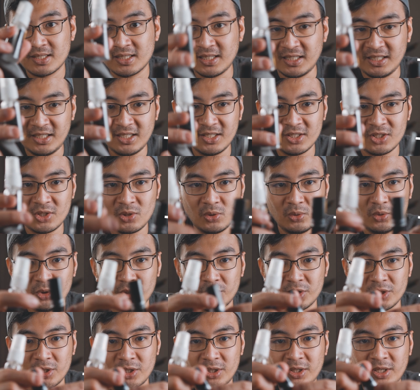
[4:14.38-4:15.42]
cleaning
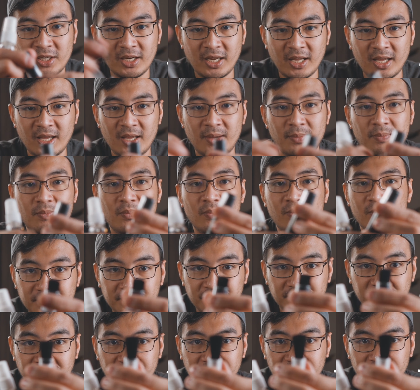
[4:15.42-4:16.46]
solution, a
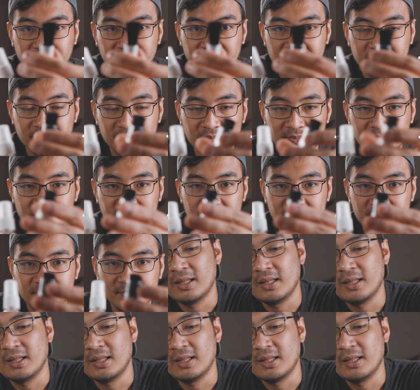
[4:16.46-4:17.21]
lens brush,